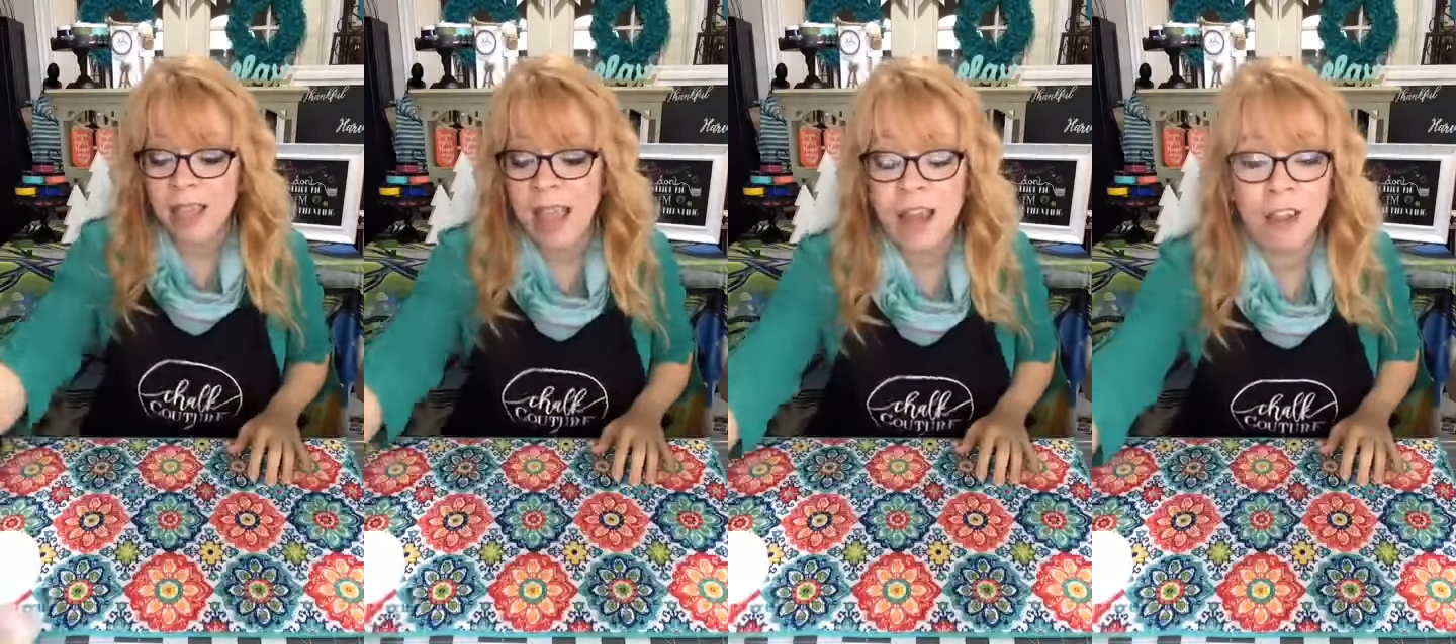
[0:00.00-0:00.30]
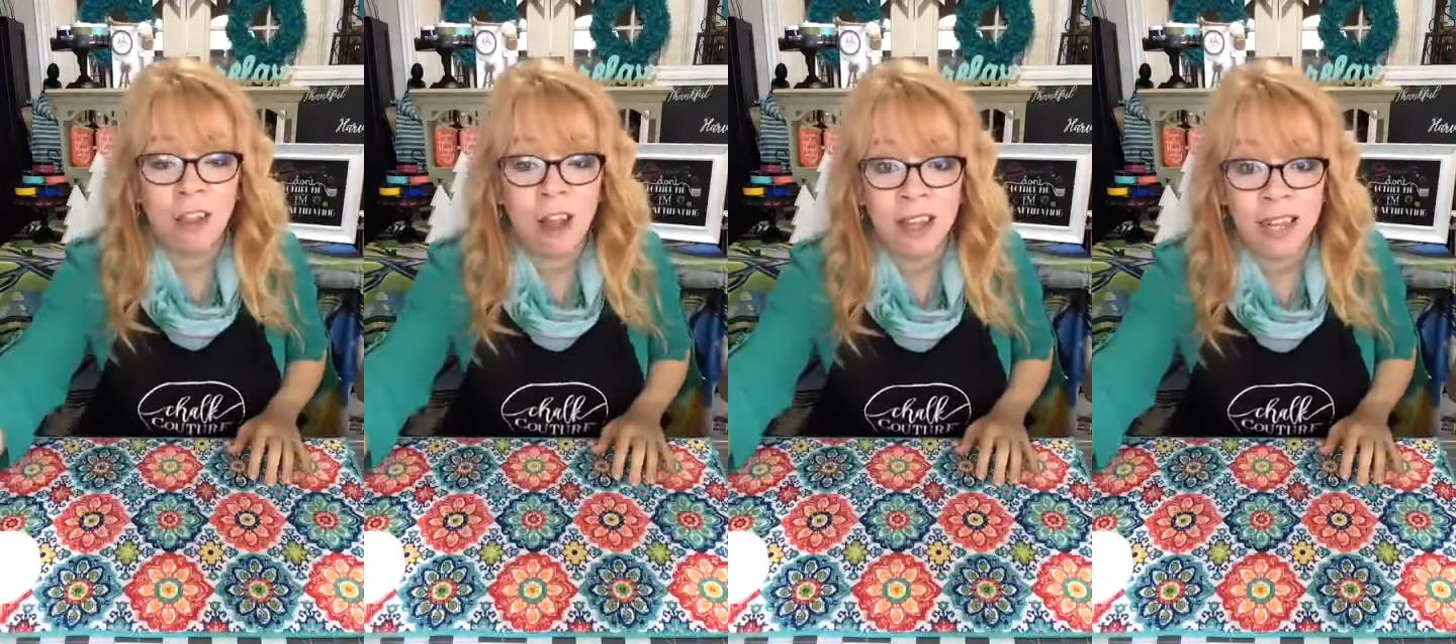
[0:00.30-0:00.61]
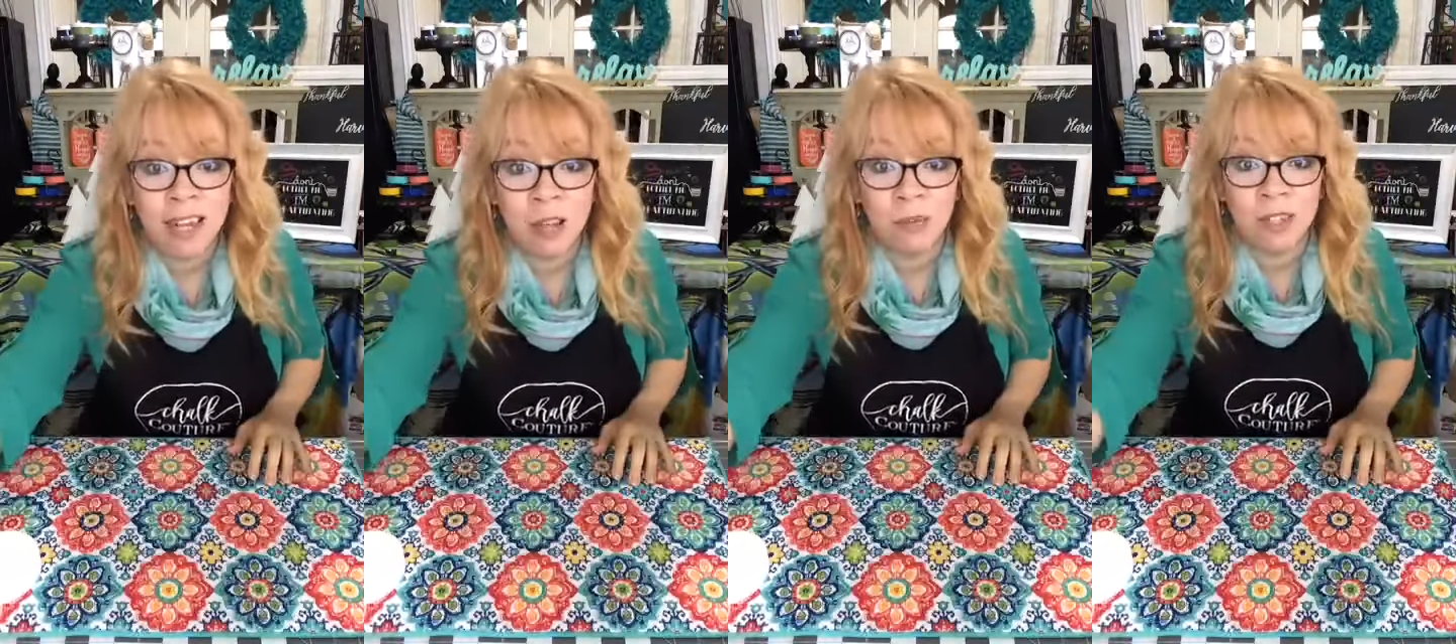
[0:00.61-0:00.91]

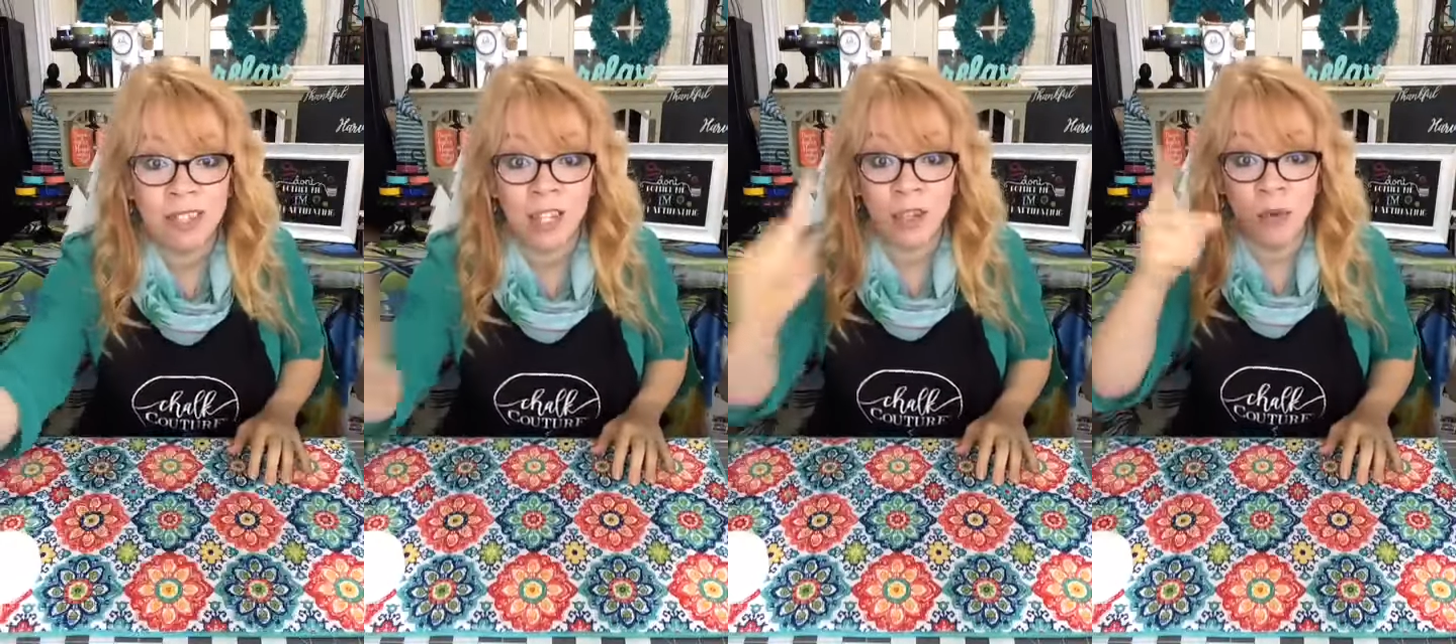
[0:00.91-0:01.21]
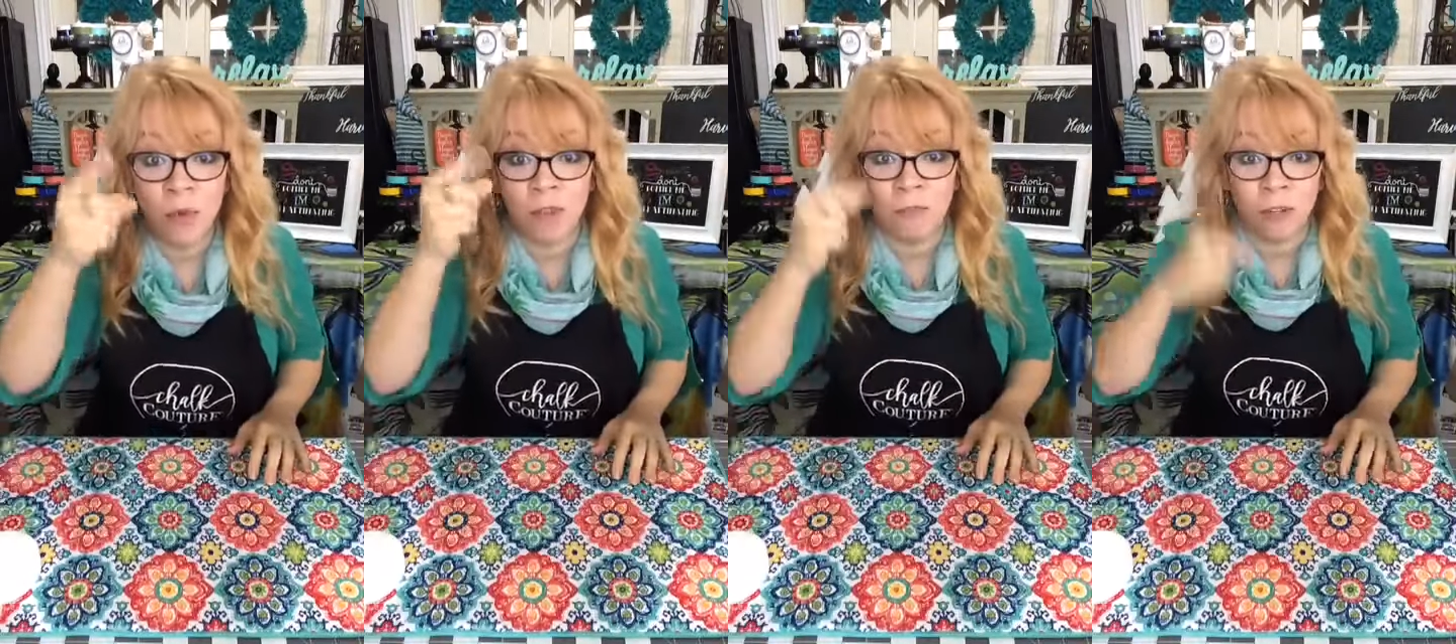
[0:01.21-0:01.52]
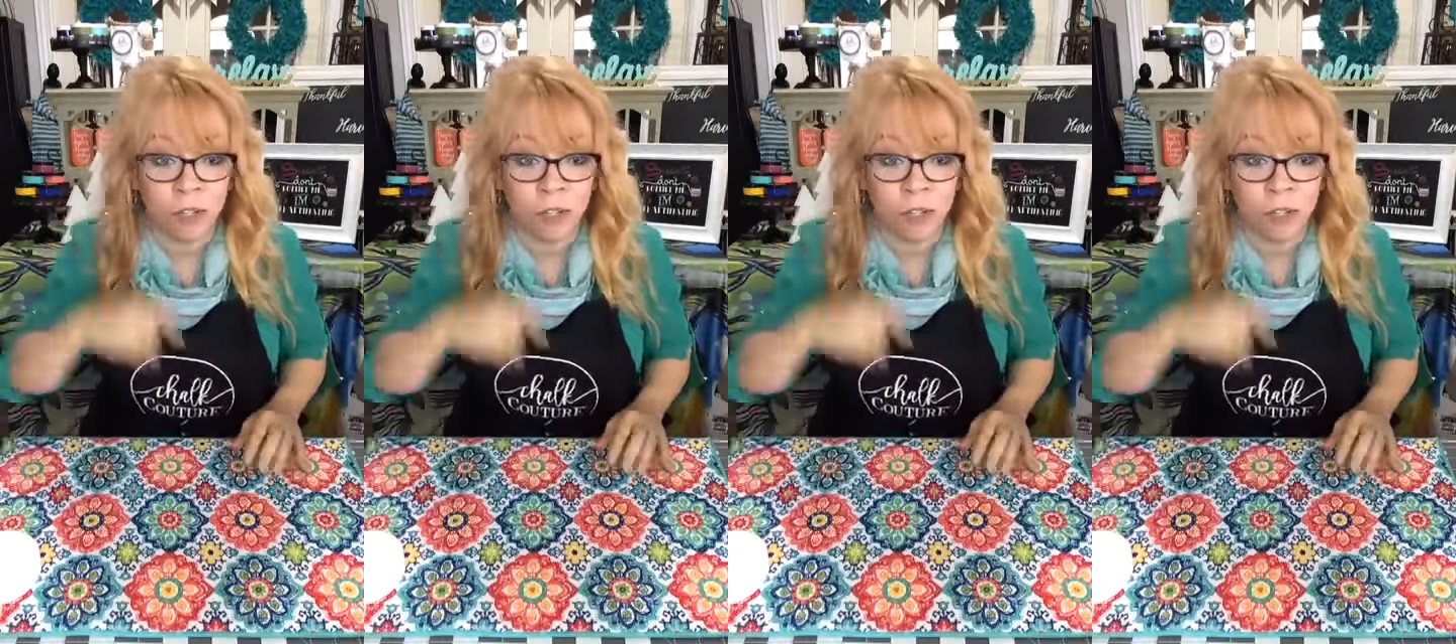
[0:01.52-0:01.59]
catalog and I will send you one